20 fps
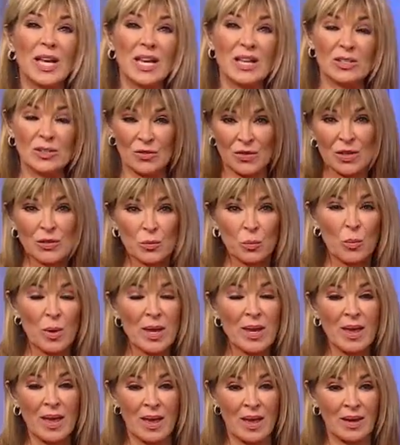is this
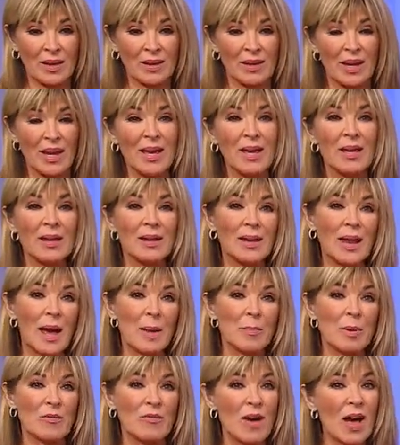weekend in
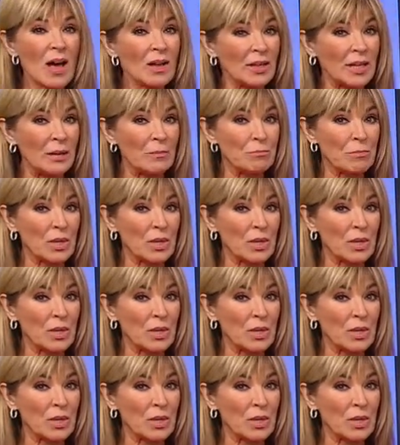Napa Valley.